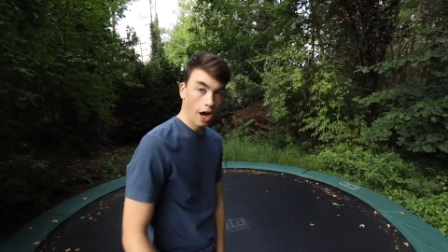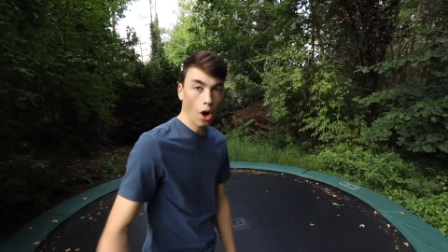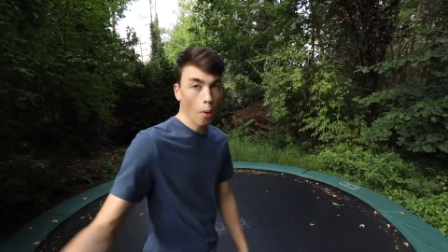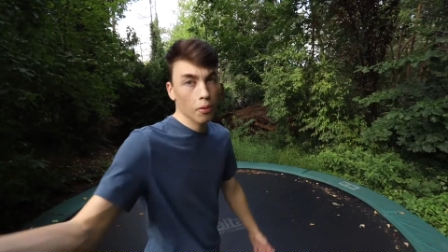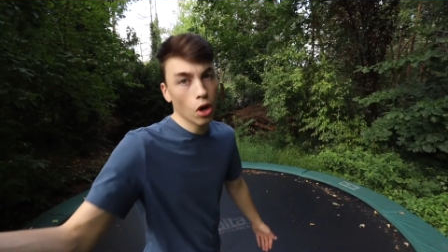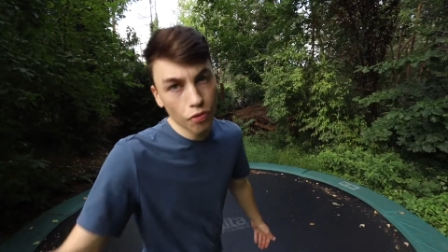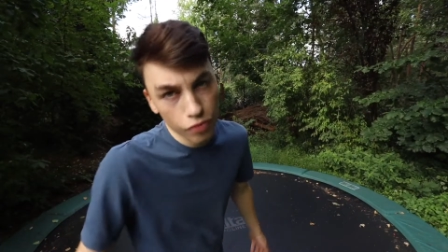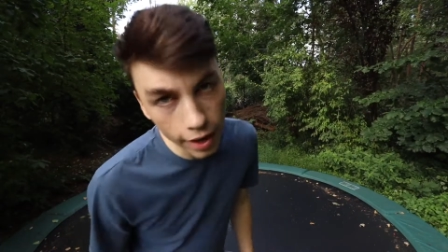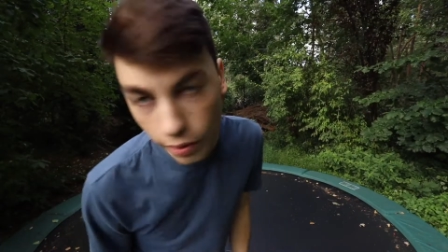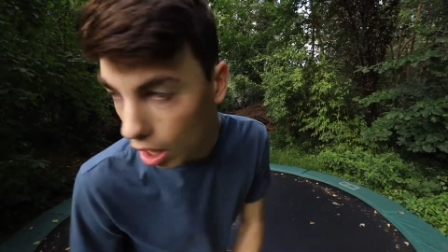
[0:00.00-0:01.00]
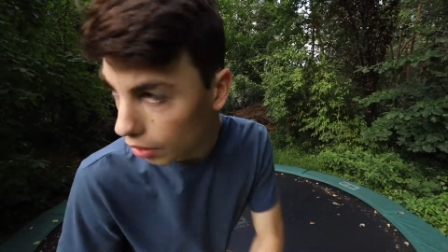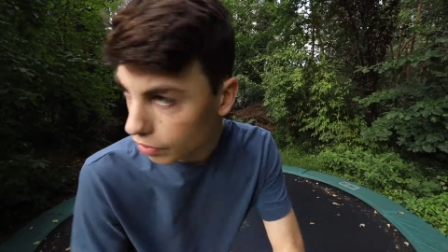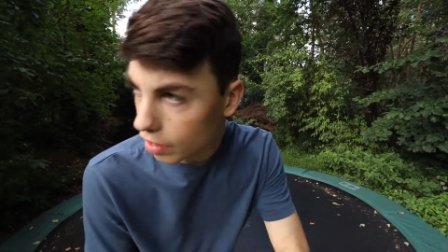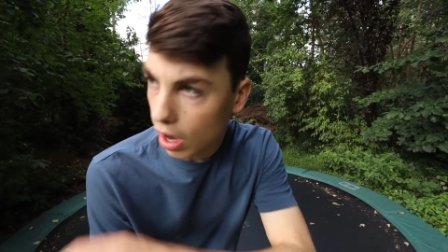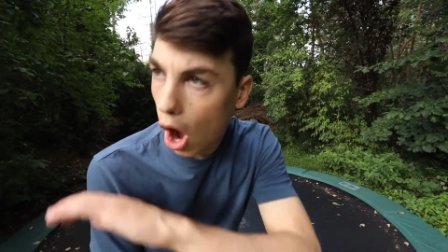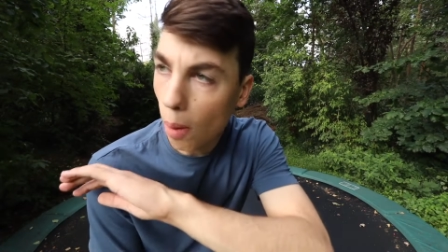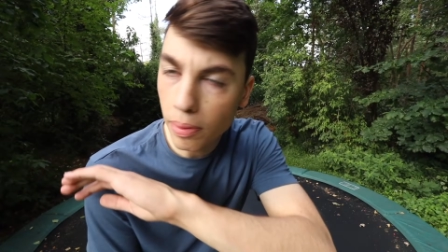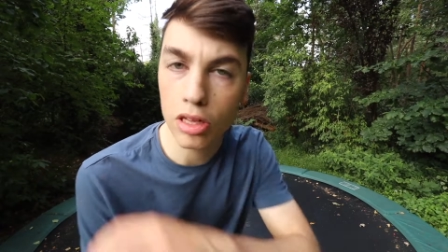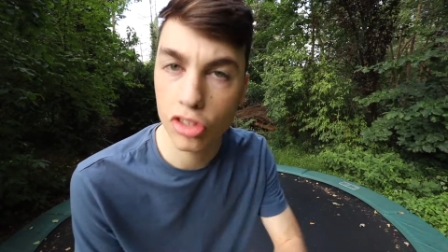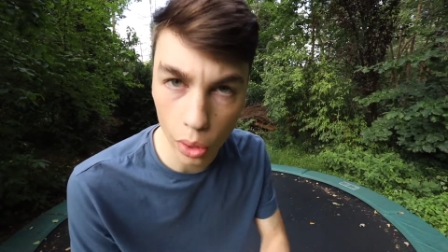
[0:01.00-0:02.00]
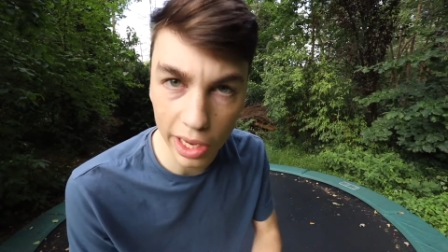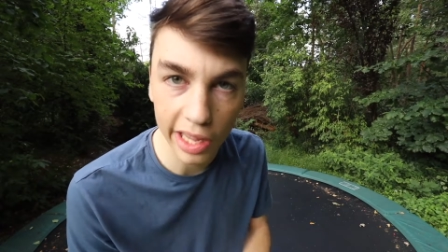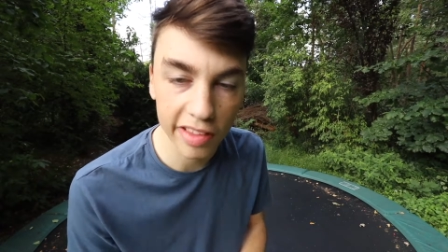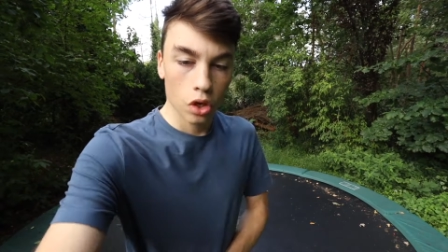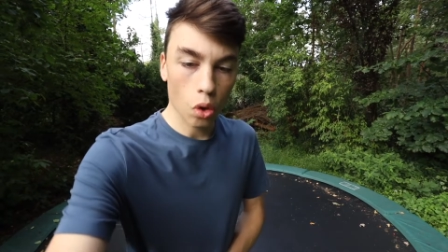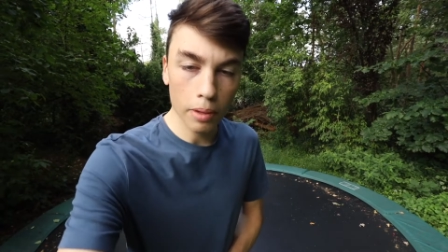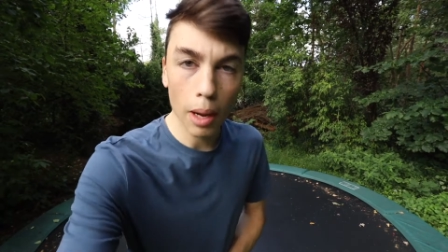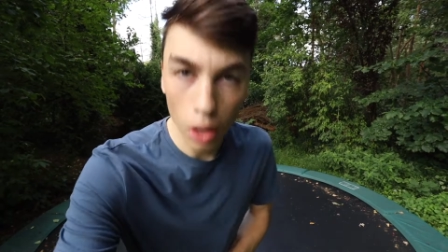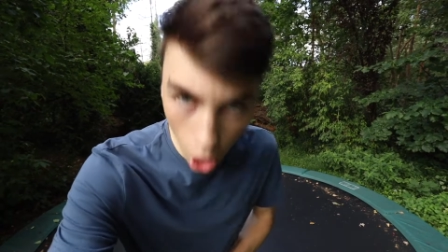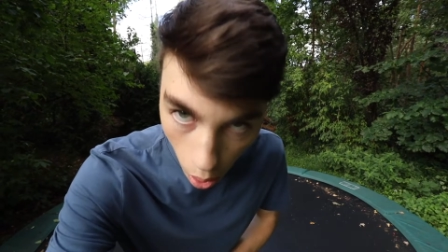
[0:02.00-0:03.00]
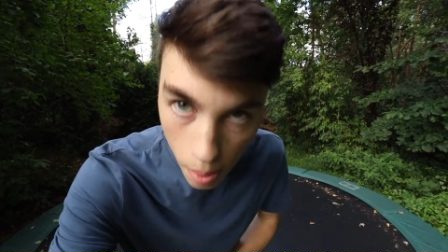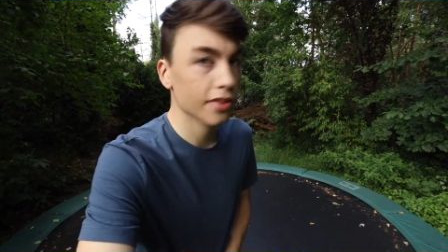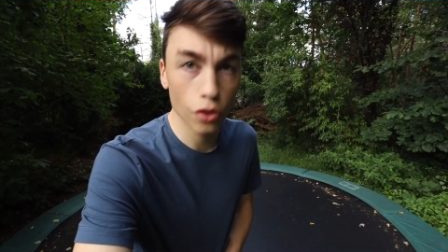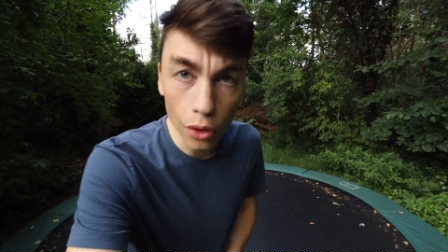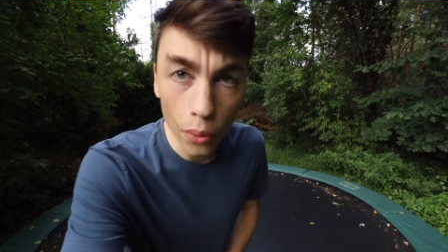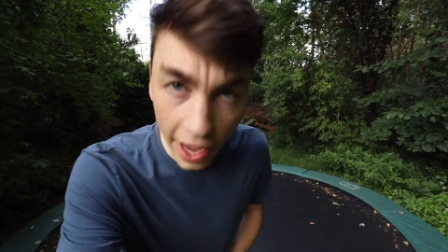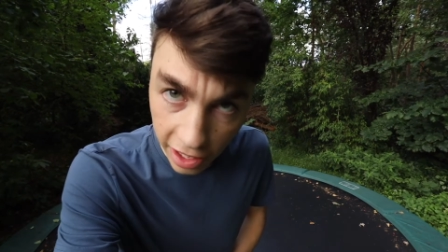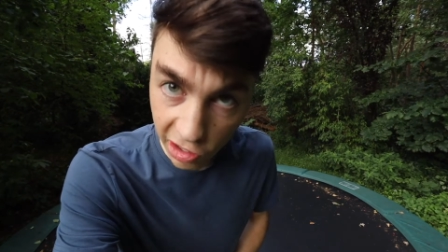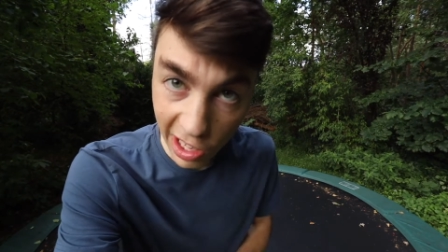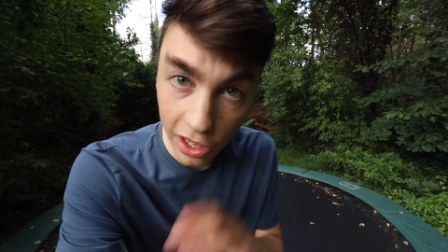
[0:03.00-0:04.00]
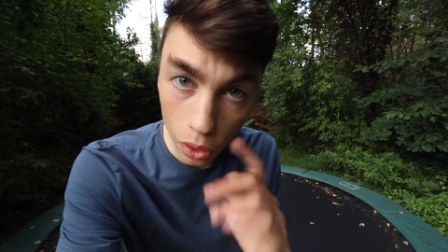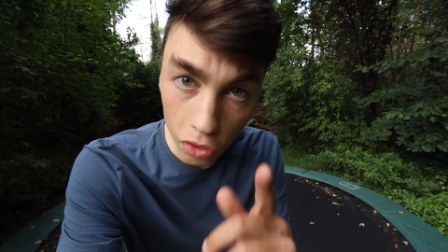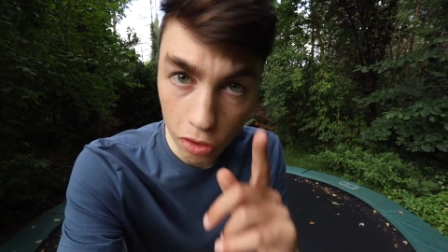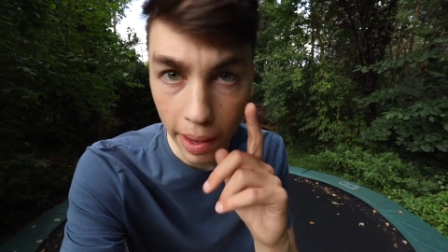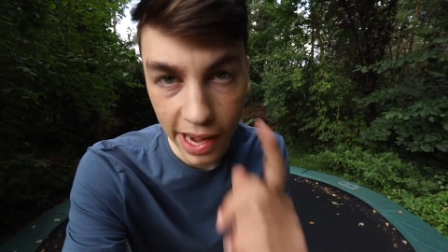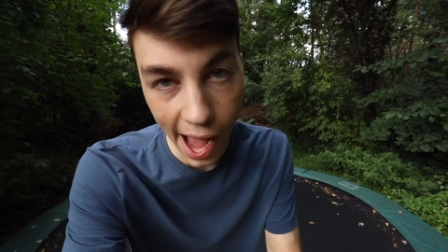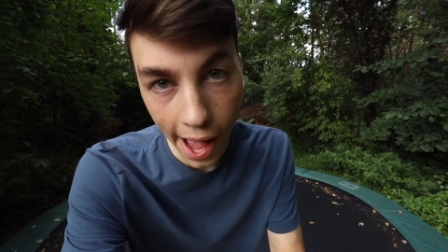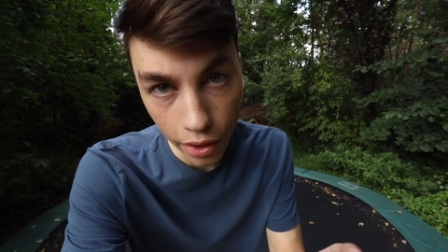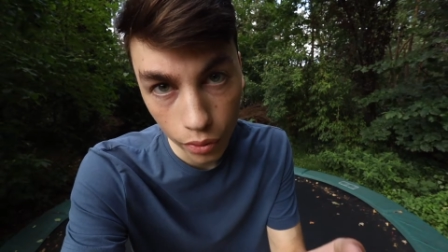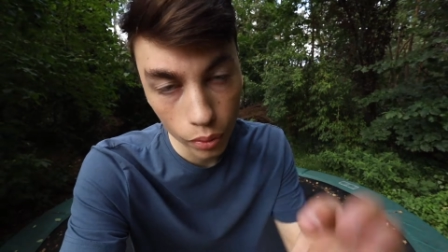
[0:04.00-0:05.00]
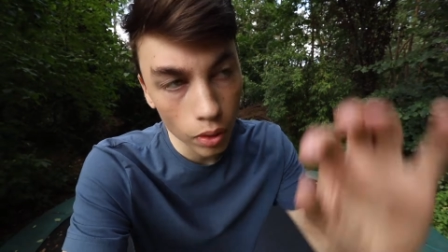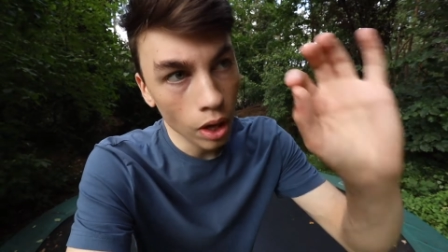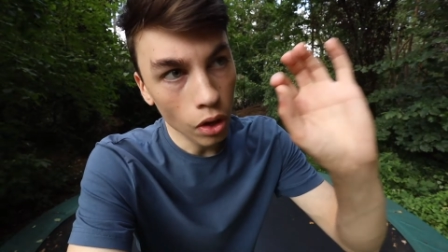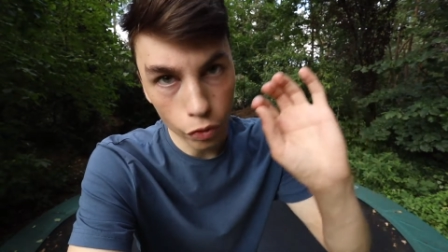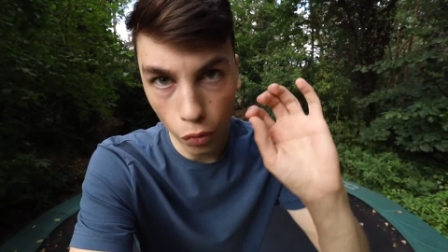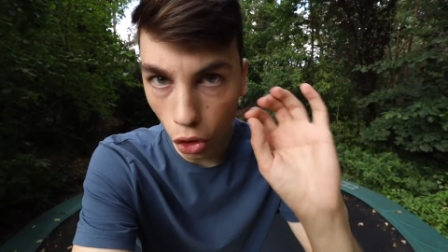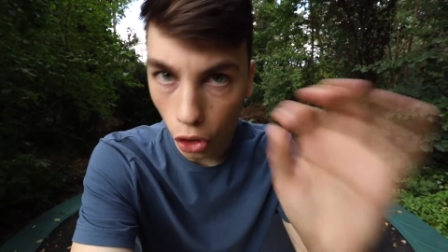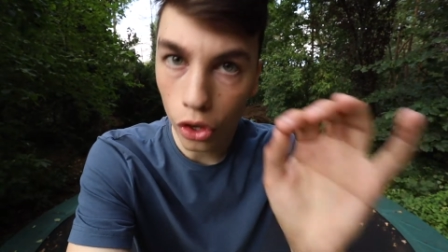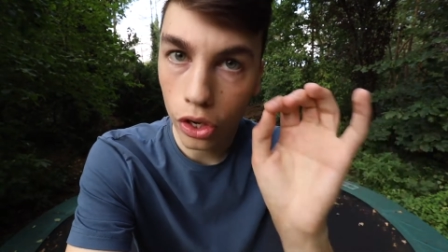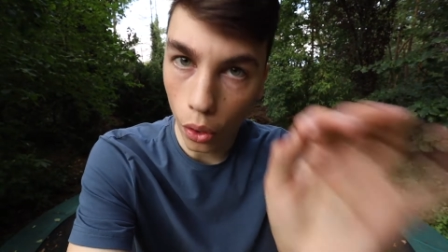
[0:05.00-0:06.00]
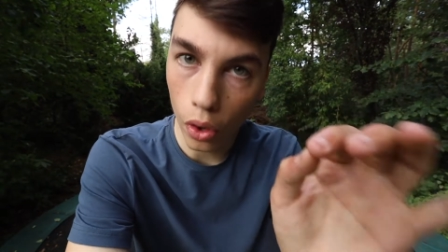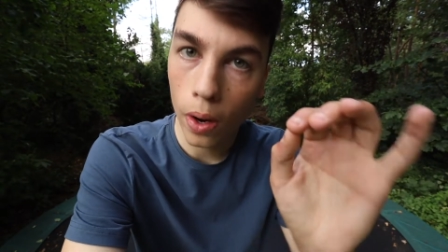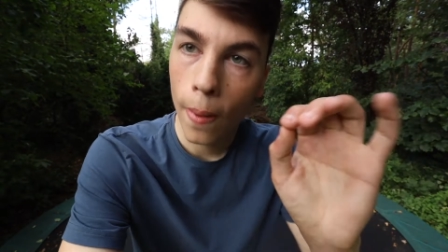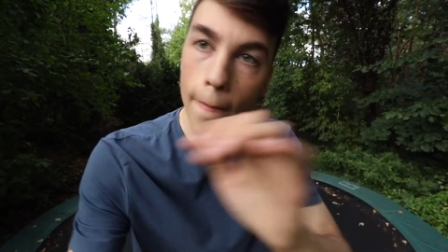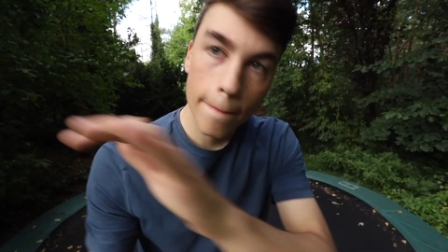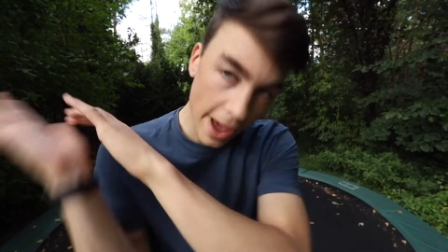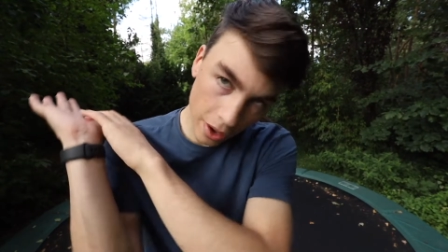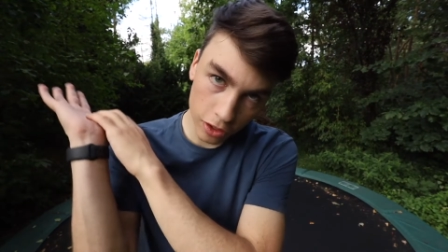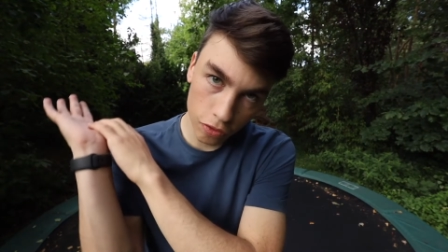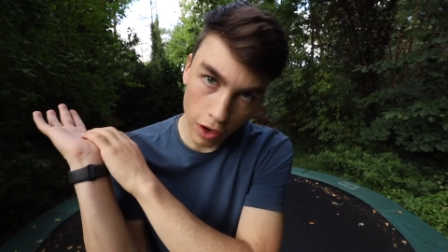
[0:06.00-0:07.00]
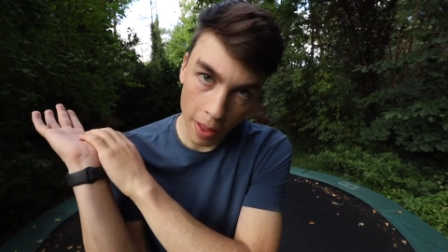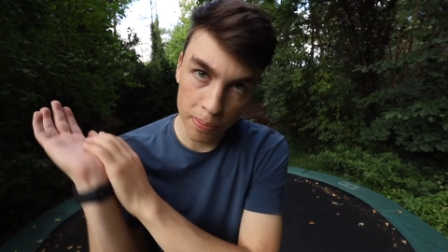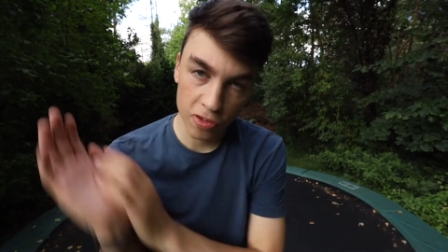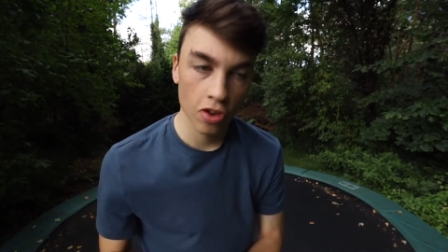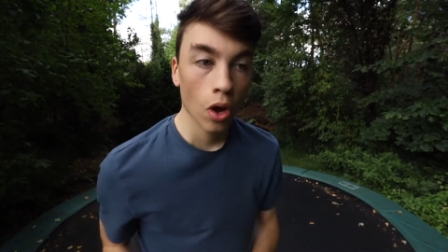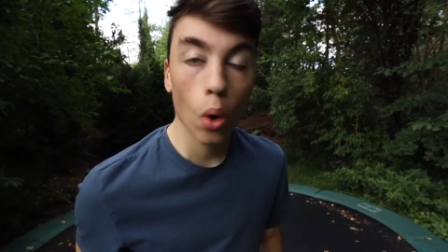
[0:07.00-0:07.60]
I hope you got value out of this. I hope you enjoyed it. Comment down below. Do you actually use the Macaco to learn your backwards flips?